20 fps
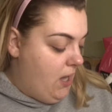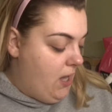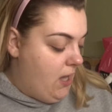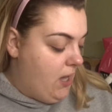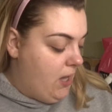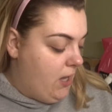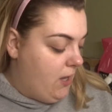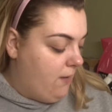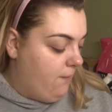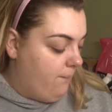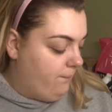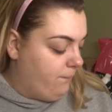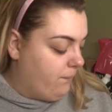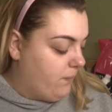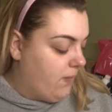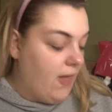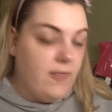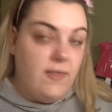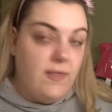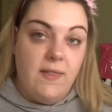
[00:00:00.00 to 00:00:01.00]
I
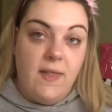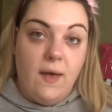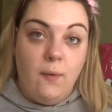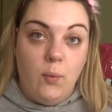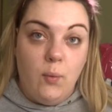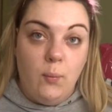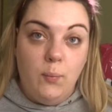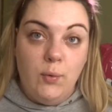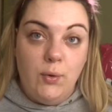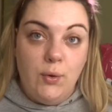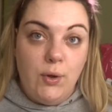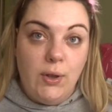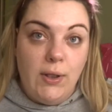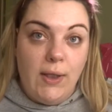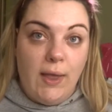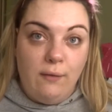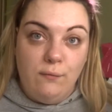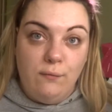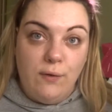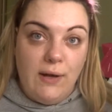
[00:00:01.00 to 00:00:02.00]
think that one will
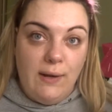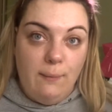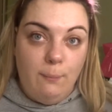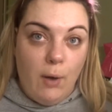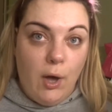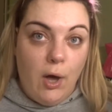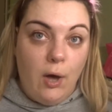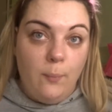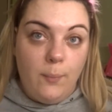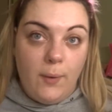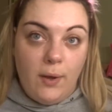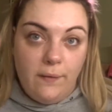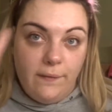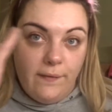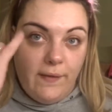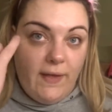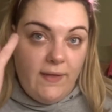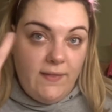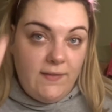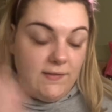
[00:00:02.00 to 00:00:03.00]
like really pop
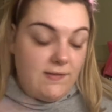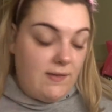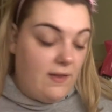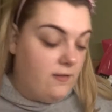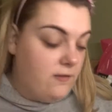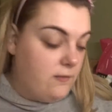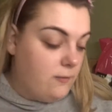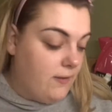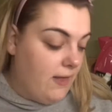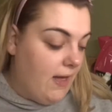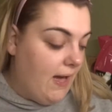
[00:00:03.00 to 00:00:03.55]
on like the centre of